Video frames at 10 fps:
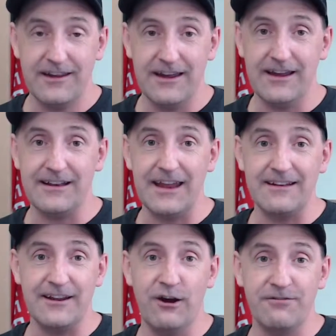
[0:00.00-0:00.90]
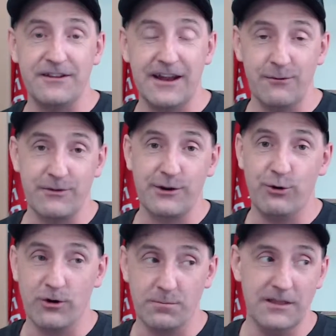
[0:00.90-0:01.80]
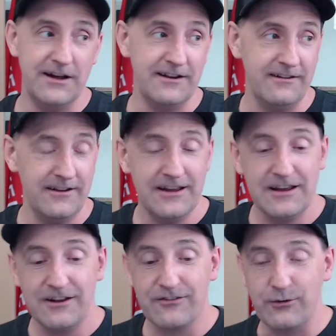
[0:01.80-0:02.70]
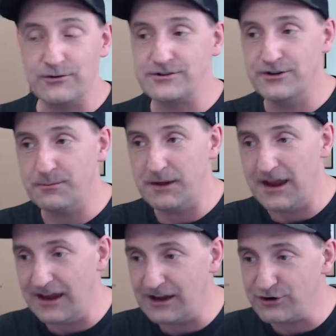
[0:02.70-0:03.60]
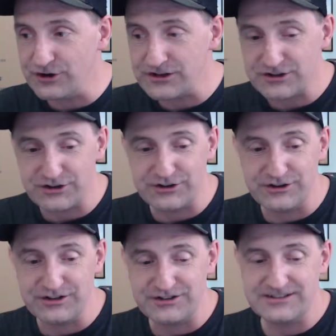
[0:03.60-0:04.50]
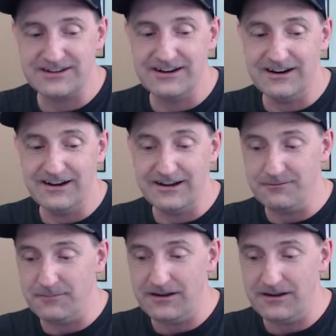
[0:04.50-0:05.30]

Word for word: and ending off the night with Corb Lund. So it's going to be a good, good time.